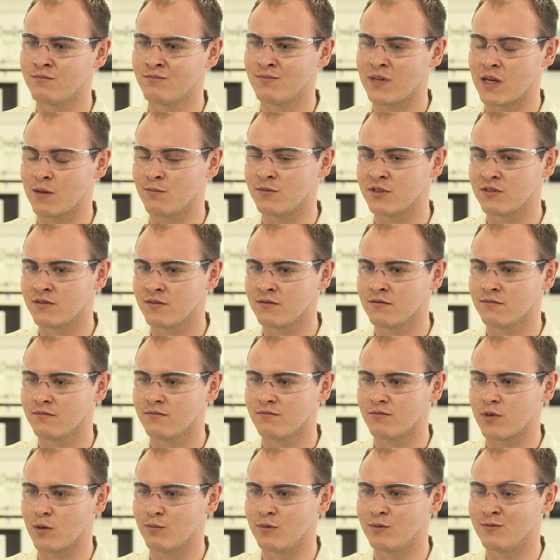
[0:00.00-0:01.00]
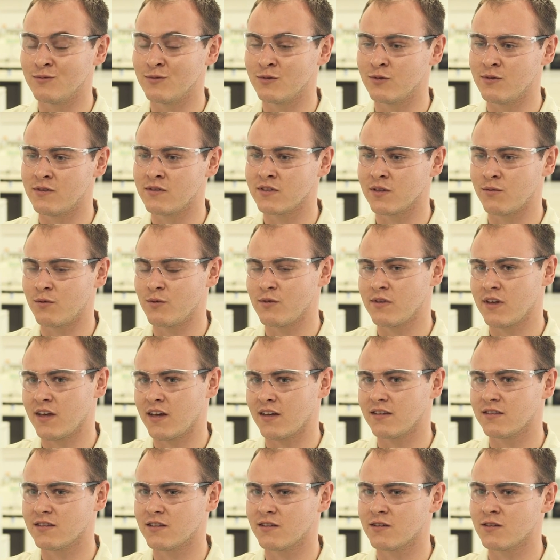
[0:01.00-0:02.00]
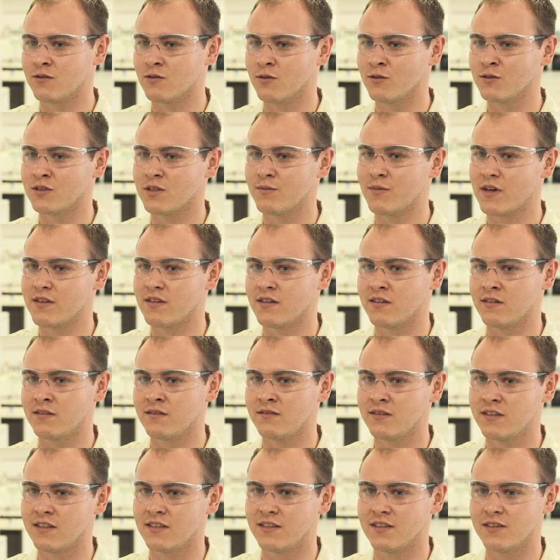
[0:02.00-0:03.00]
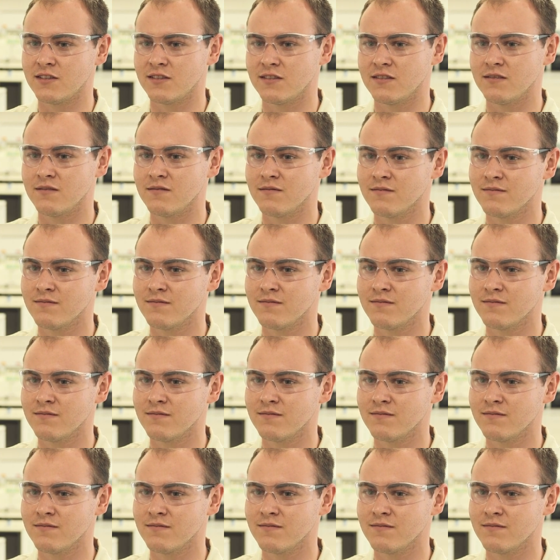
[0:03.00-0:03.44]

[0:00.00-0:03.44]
perhaps problems with someone with cancer or some other condition.